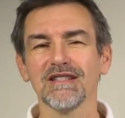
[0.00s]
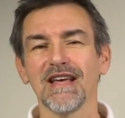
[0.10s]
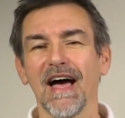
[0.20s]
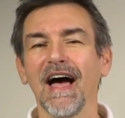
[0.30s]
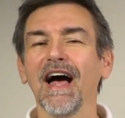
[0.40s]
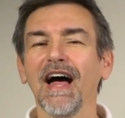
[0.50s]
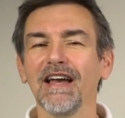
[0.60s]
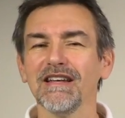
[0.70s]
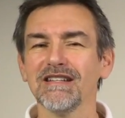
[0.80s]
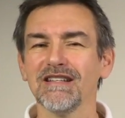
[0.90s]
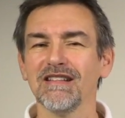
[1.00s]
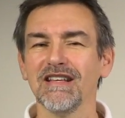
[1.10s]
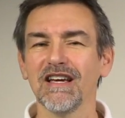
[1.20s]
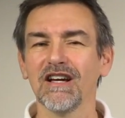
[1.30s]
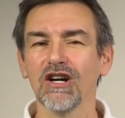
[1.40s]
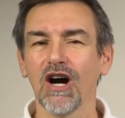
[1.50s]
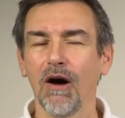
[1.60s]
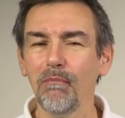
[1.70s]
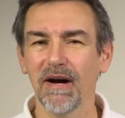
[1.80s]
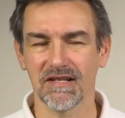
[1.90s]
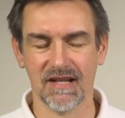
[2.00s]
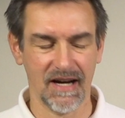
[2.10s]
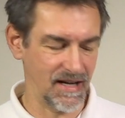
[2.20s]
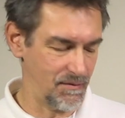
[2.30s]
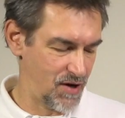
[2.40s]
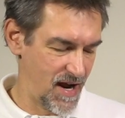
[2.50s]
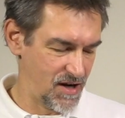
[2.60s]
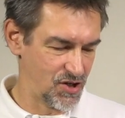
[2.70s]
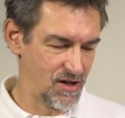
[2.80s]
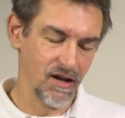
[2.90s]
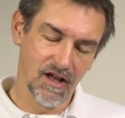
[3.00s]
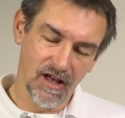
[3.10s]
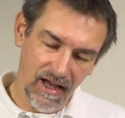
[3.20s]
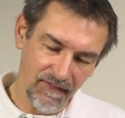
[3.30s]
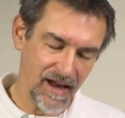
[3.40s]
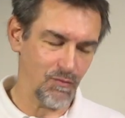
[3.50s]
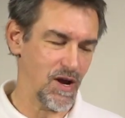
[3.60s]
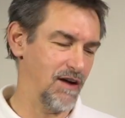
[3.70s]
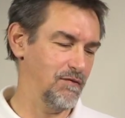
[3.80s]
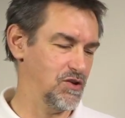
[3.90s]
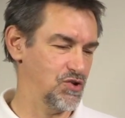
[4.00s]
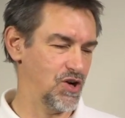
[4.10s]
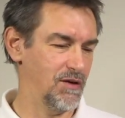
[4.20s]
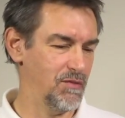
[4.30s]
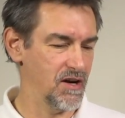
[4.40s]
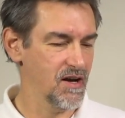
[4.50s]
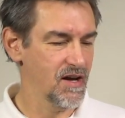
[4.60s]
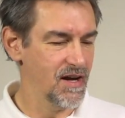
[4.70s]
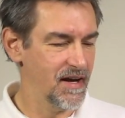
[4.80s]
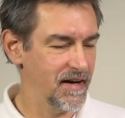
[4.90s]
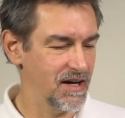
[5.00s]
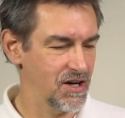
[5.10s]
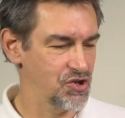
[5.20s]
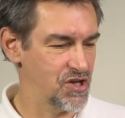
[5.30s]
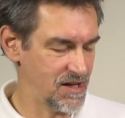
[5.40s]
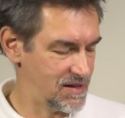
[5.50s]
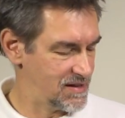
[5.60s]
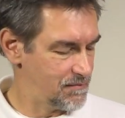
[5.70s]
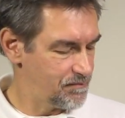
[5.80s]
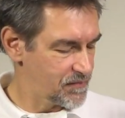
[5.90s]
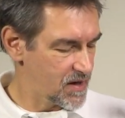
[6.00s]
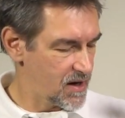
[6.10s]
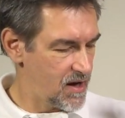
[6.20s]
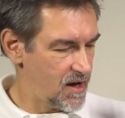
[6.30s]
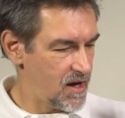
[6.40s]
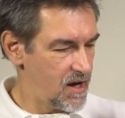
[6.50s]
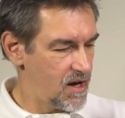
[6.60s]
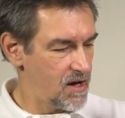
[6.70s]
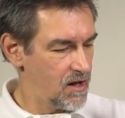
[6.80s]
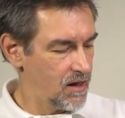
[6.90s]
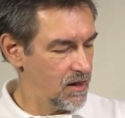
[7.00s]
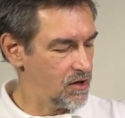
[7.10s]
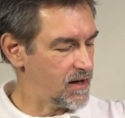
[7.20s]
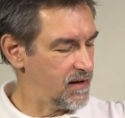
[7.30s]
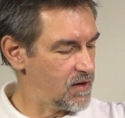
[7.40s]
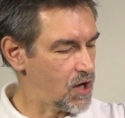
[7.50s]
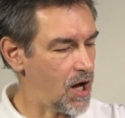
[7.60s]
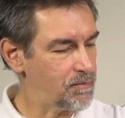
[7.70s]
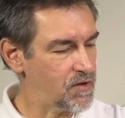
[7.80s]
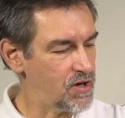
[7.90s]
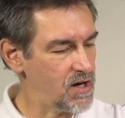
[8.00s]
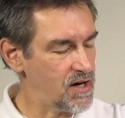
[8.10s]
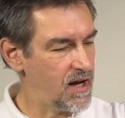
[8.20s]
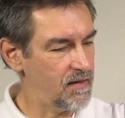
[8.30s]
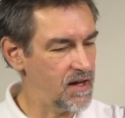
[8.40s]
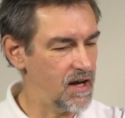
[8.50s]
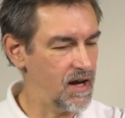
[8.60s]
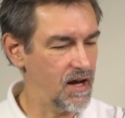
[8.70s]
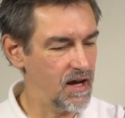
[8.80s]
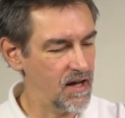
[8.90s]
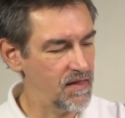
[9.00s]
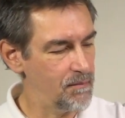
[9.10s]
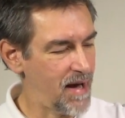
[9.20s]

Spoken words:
and the compass calibration, and then we have the German sheets. Looking in the copter, in the